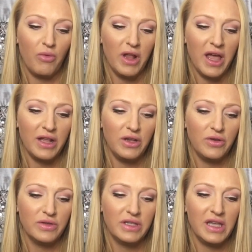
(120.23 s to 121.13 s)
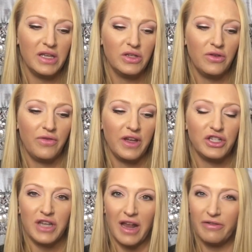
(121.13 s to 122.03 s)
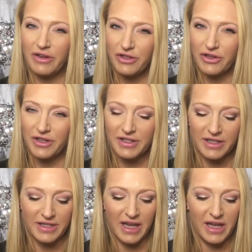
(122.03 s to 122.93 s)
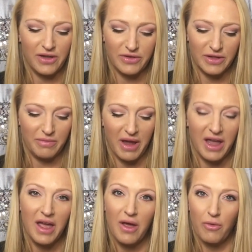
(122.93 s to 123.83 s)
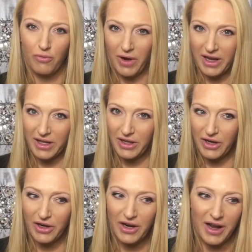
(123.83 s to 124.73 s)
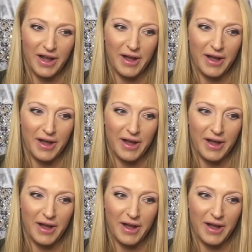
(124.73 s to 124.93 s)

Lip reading: went ahead and used the Too Faced Shadow Insurance because I hate using my regular